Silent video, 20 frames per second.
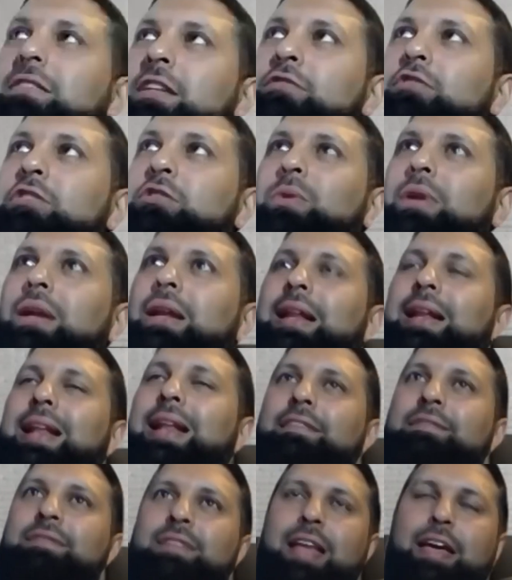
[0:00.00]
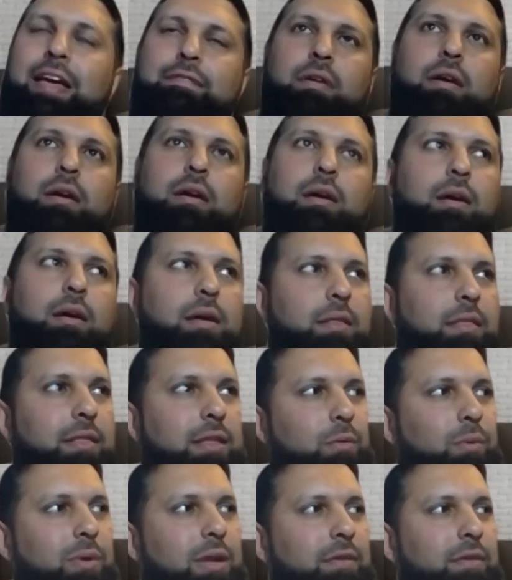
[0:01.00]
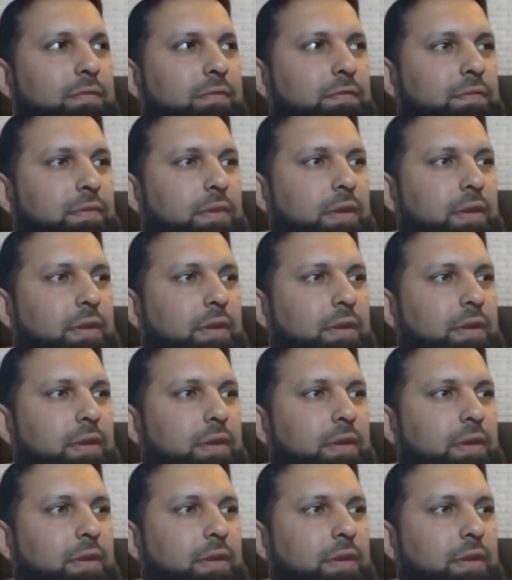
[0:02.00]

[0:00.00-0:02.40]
an interesting one. And I've never, I think when I've,